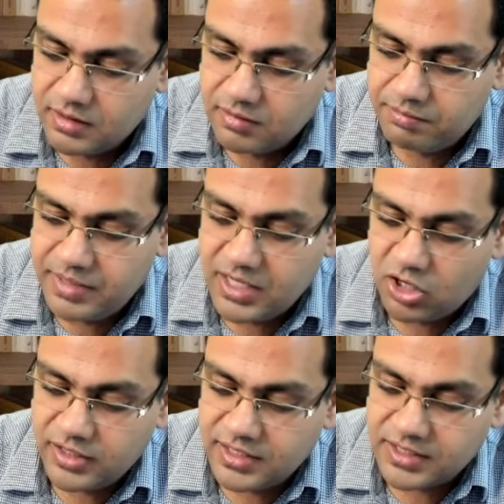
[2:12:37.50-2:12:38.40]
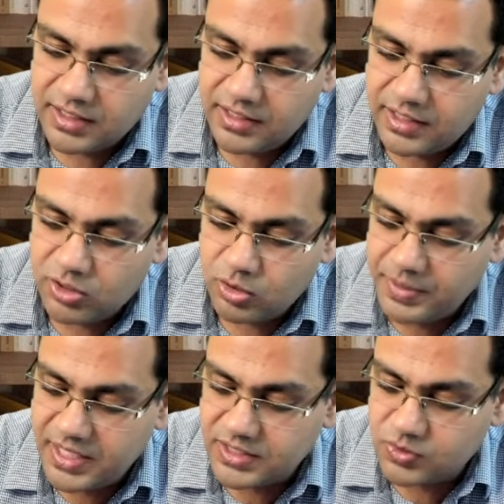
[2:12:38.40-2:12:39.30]
beyond this 100
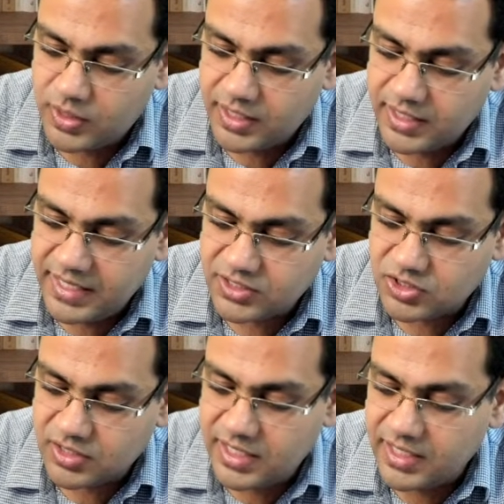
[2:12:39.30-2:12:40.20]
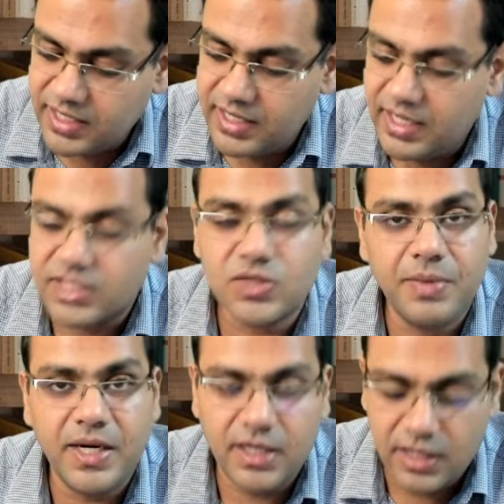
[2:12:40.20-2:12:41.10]
rupees, what extra he can
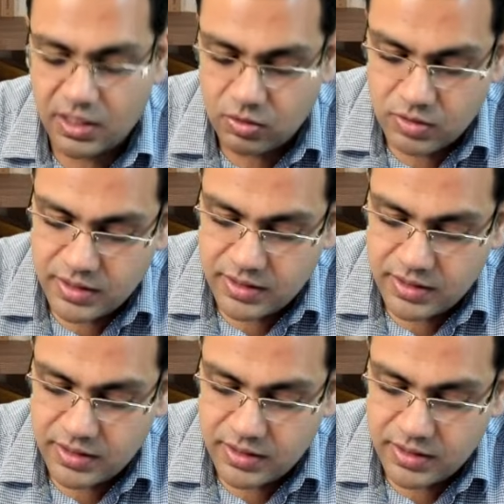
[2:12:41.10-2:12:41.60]
expect now,